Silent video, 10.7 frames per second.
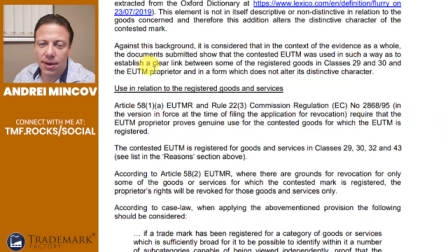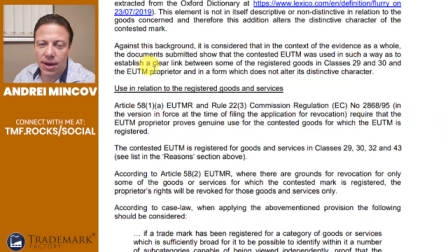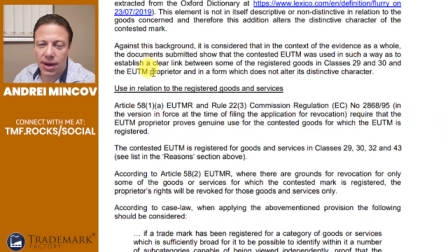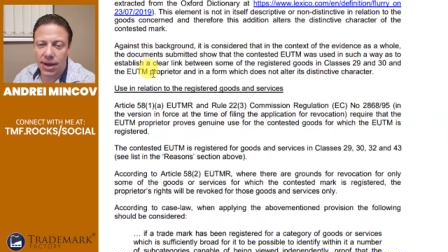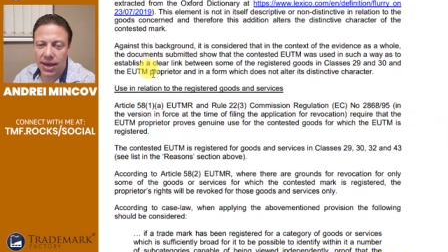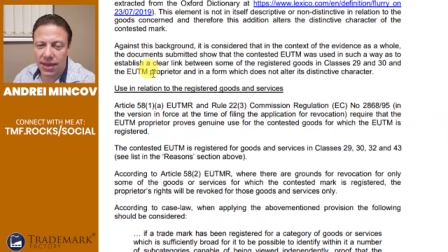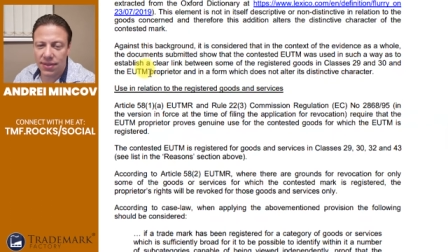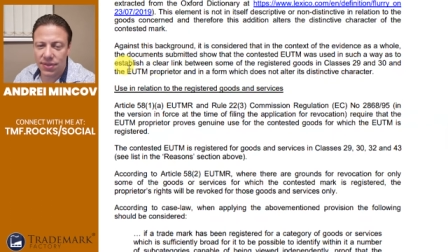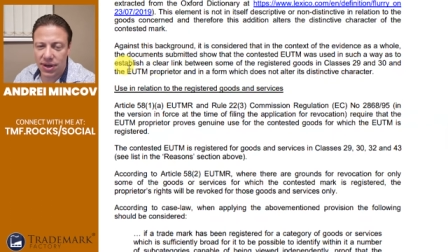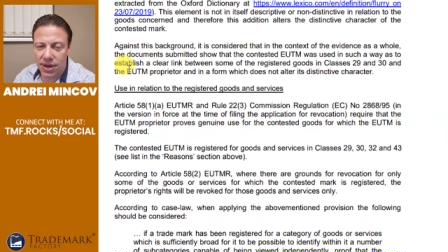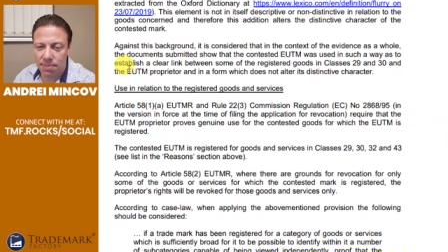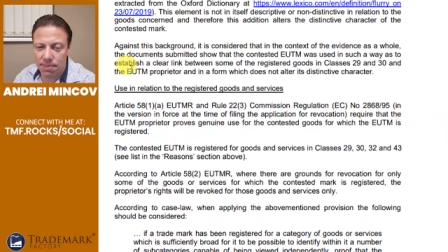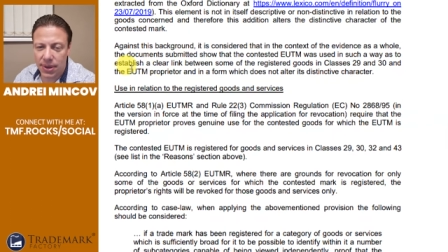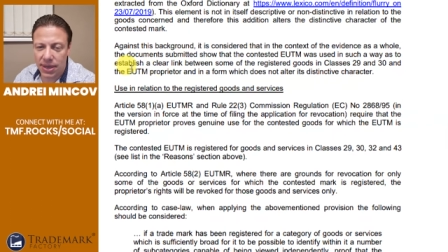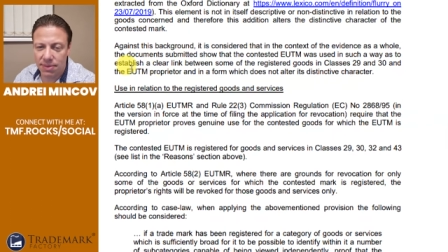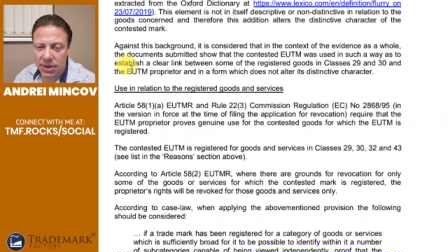uh, and um,
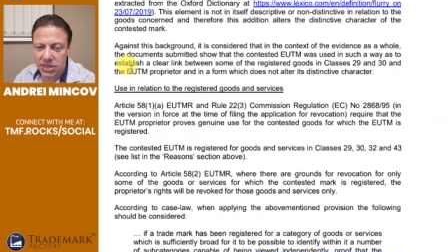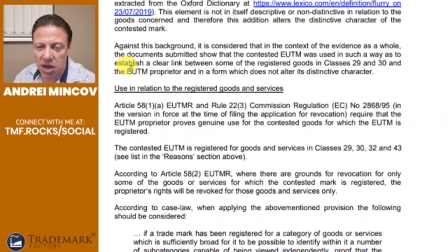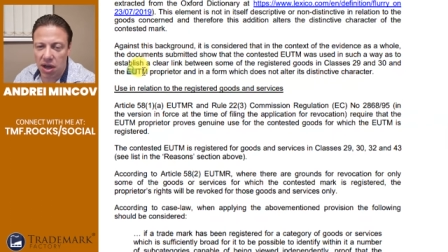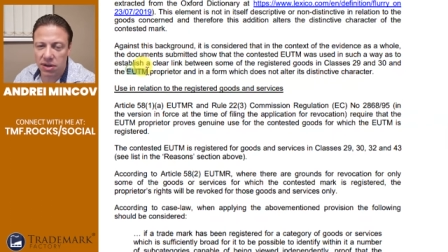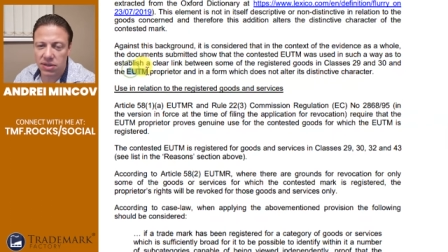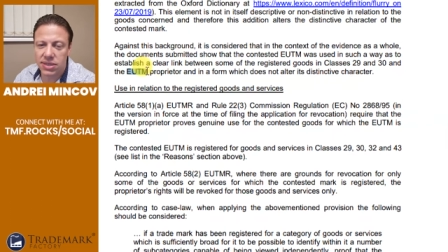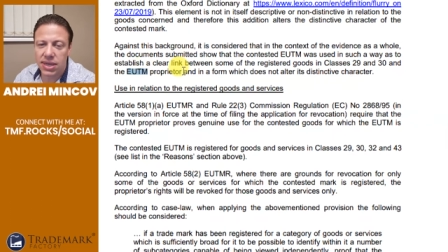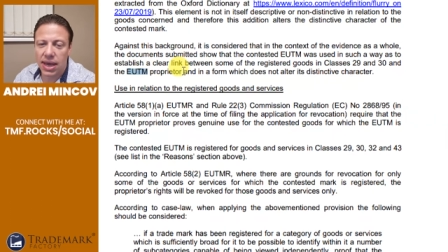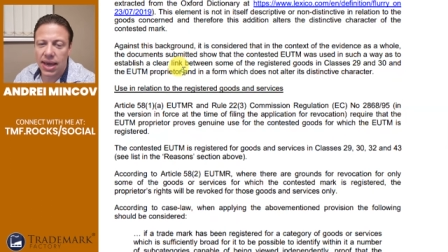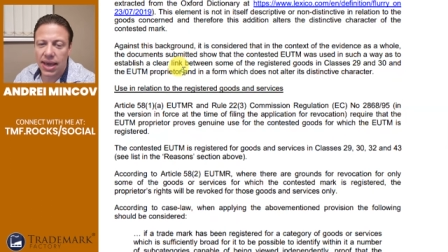and McDonald's